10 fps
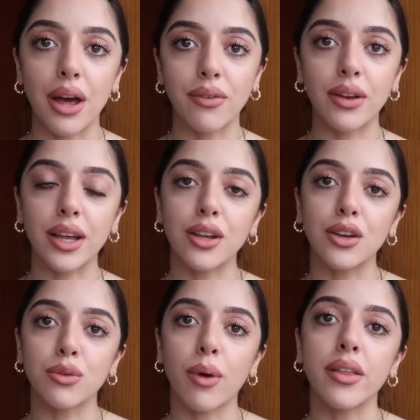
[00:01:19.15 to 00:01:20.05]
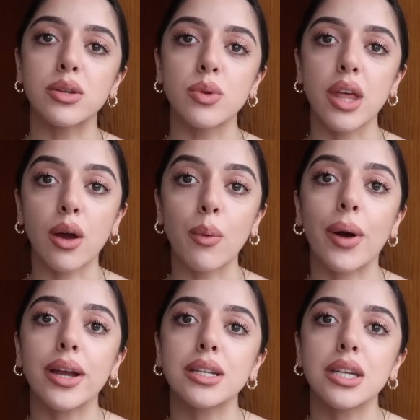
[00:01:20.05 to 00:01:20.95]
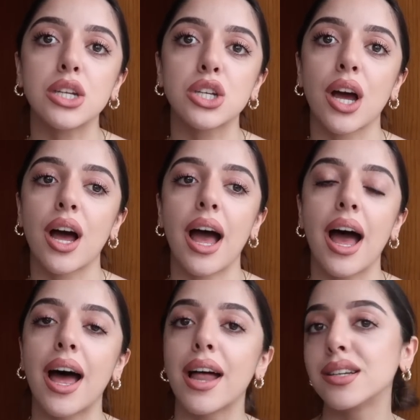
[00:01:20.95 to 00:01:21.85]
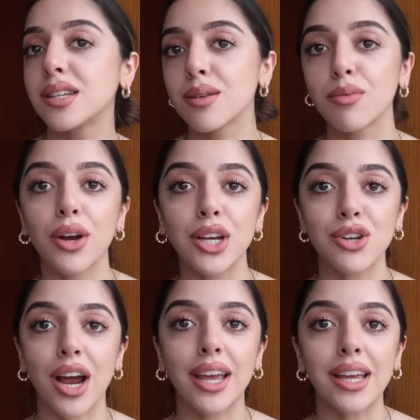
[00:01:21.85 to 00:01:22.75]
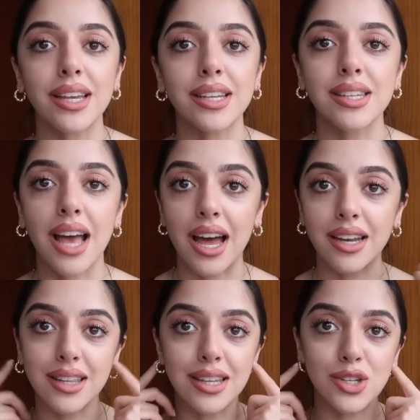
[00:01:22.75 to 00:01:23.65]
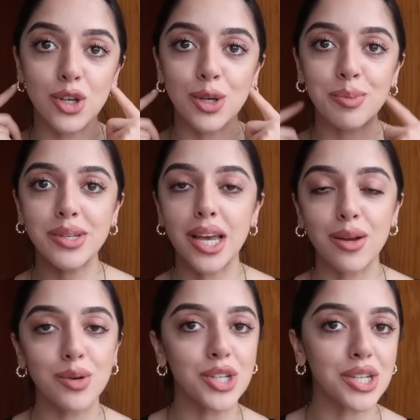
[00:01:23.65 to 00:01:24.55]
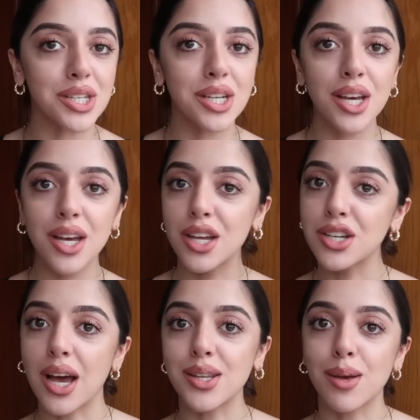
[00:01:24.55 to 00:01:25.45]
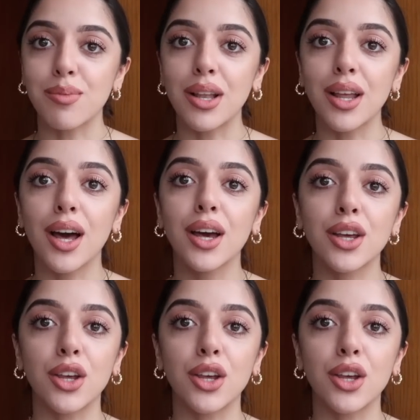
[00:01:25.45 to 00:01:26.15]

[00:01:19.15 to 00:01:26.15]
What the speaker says: I feel like you could wear this with like a white t-shirt and some grey trackies and these hoops, and it would just jazz up the look.